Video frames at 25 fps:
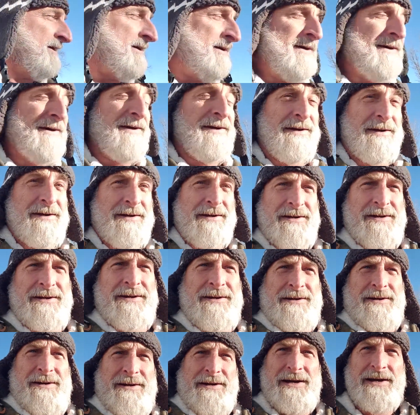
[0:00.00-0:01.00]
Whereas it
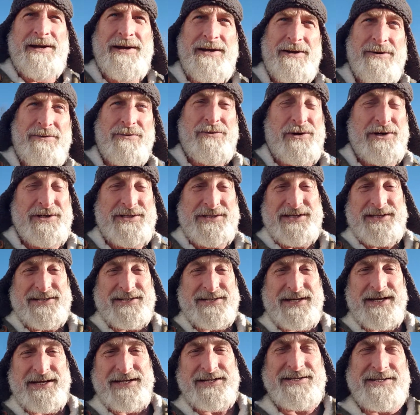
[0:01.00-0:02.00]
says,
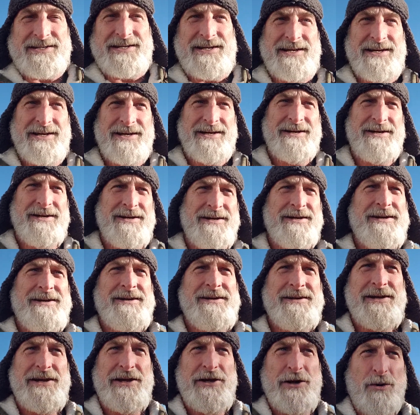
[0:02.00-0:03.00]
your God
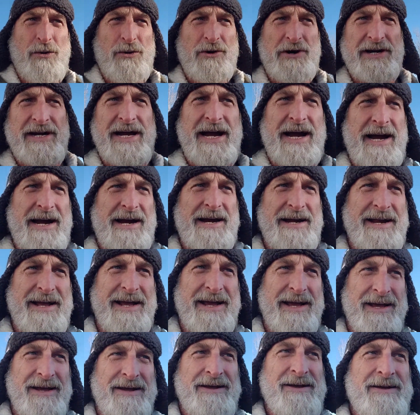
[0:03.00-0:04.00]
has
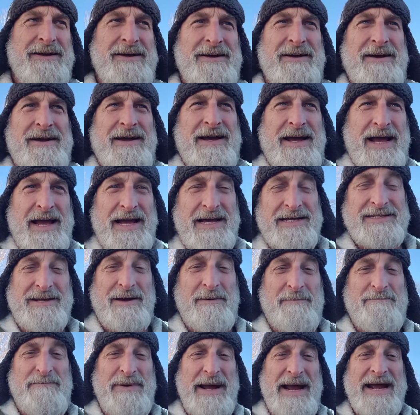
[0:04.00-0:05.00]
abandoned you.
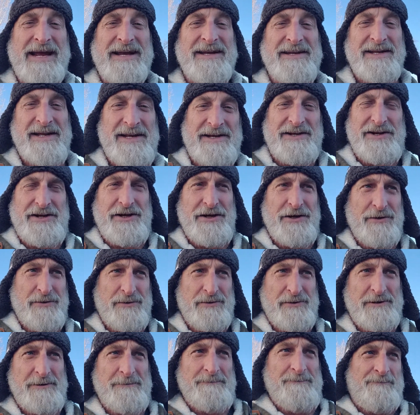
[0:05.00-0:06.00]

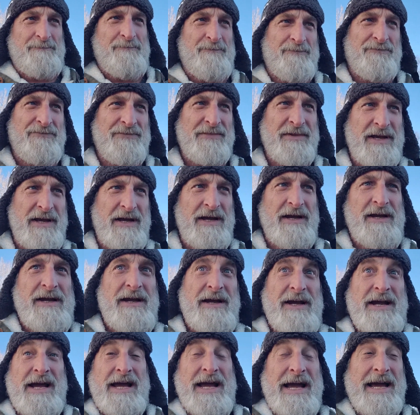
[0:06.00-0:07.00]
And it says
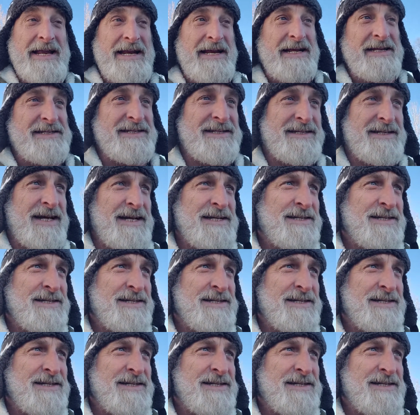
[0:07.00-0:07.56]
this for